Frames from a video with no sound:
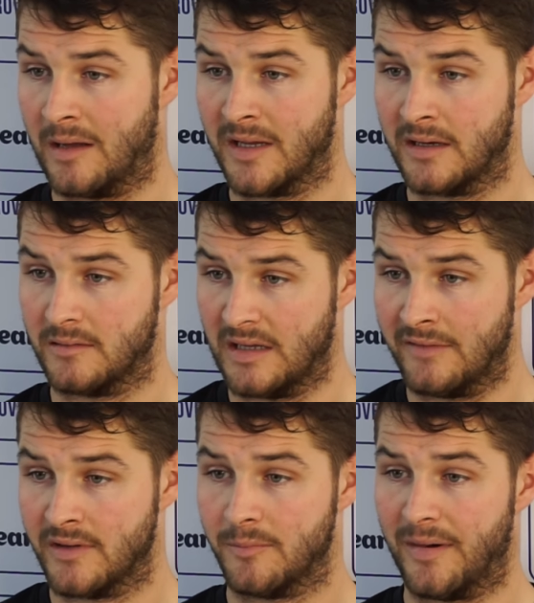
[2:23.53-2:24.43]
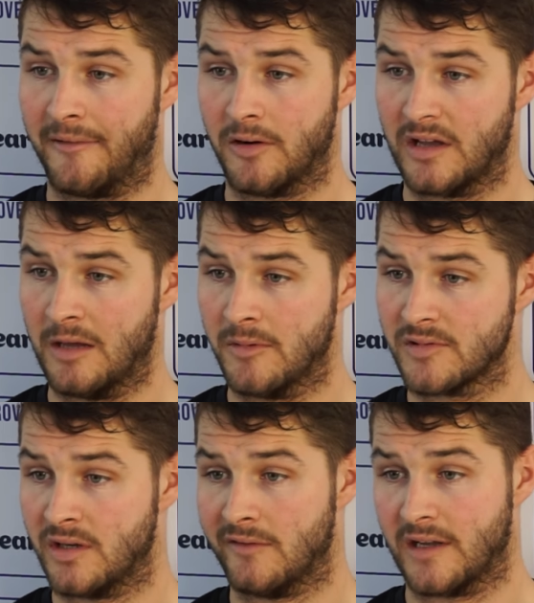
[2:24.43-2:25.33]
I mean, even the Barrow game, there
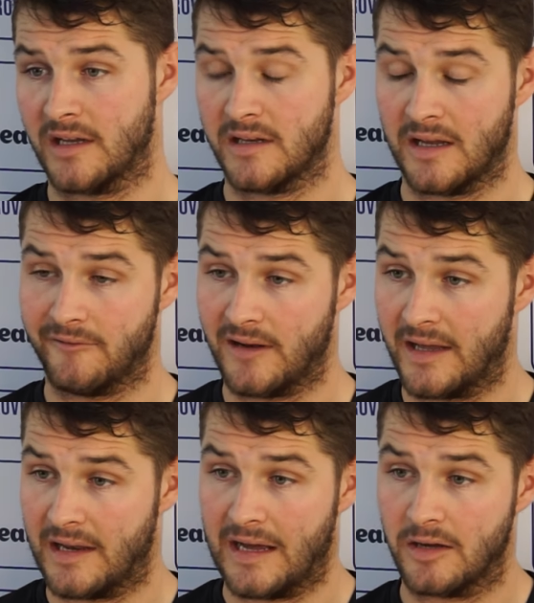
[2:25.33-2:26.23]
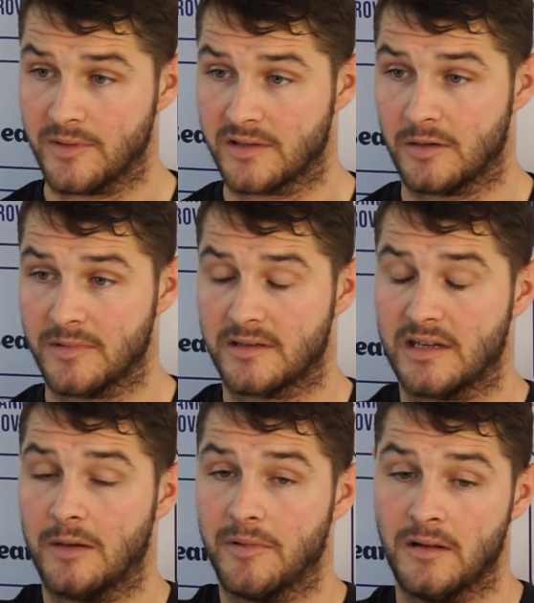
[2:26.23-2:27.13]
was nothing in it. They're flying high up at the top of the
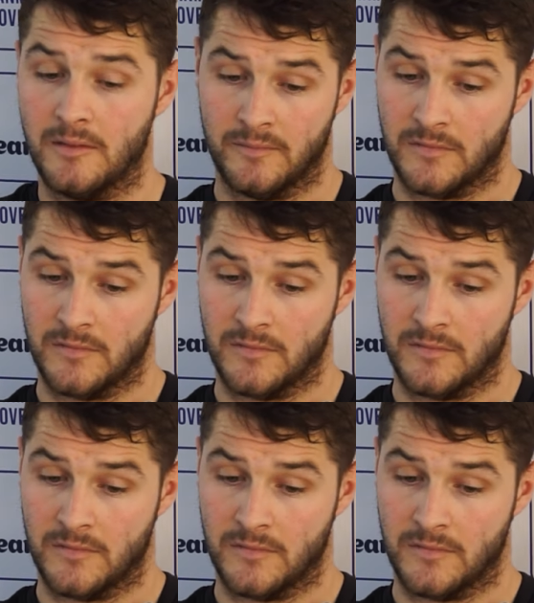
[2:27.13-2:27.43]
table.